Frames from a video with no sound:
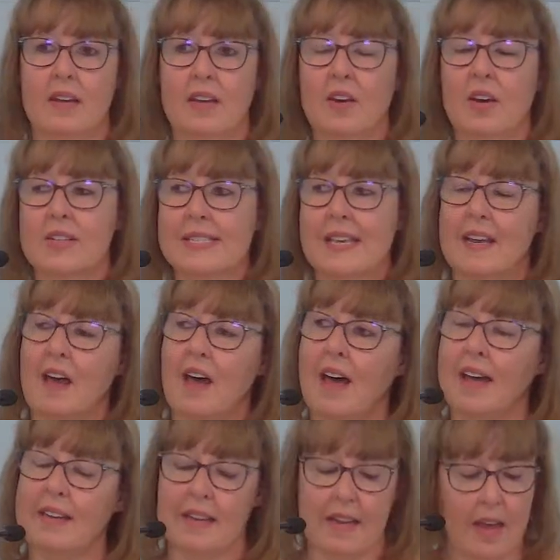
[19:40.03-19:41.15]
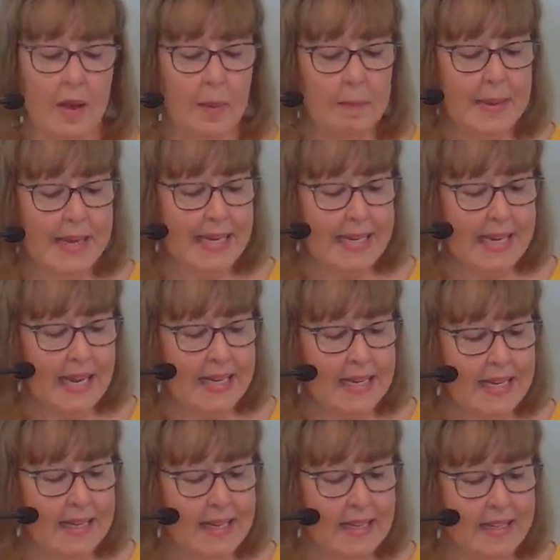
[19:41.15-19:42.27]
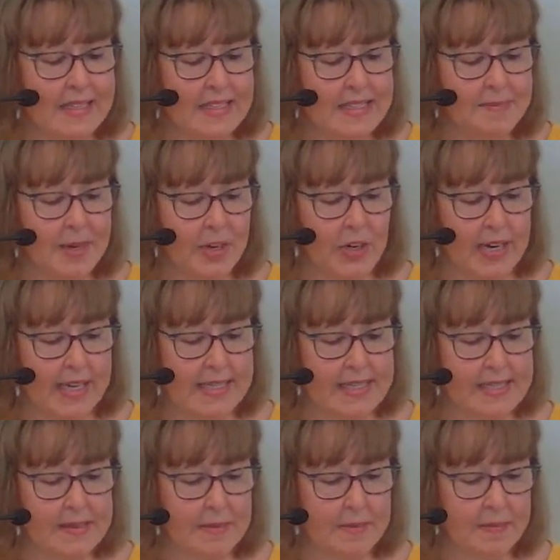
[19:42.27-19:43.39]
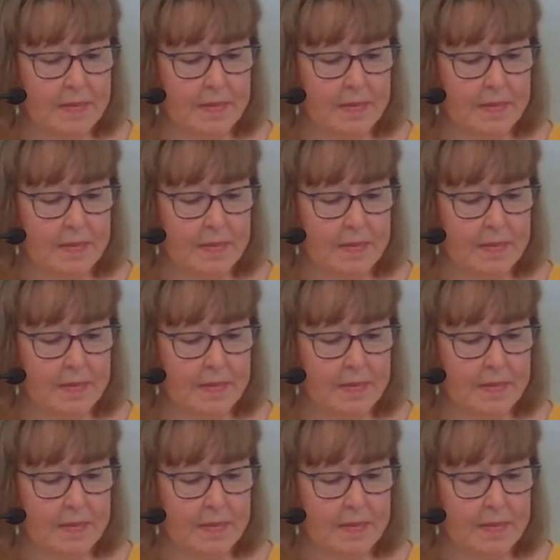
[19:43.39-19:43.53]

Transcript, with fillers: He calls that unmediated experience.